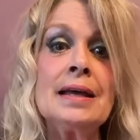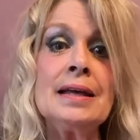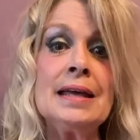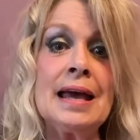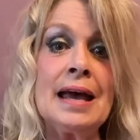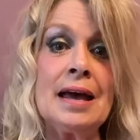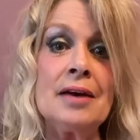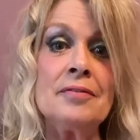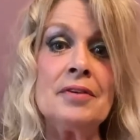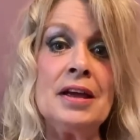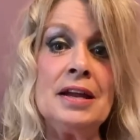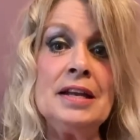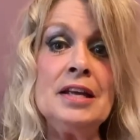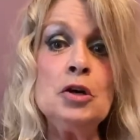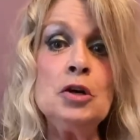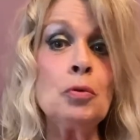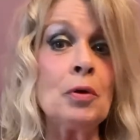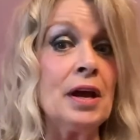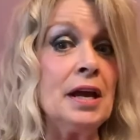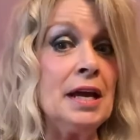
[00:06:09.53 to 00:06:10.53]
have any
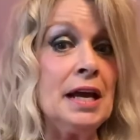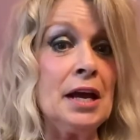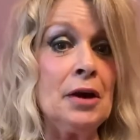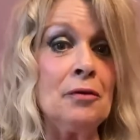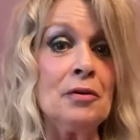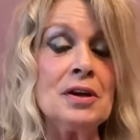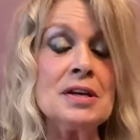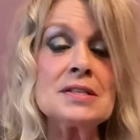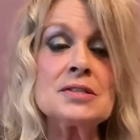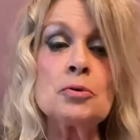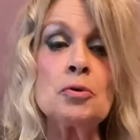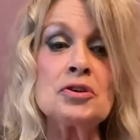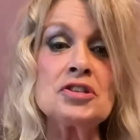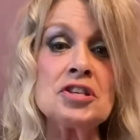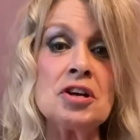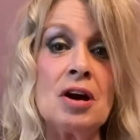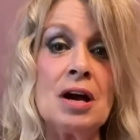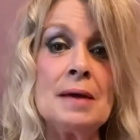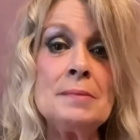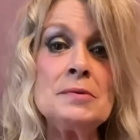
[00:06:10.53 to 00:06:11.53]
gray areas or
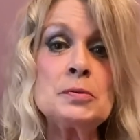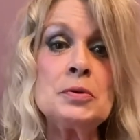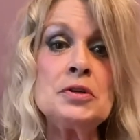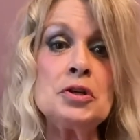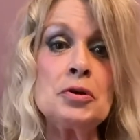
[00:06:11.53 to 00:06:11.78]
times when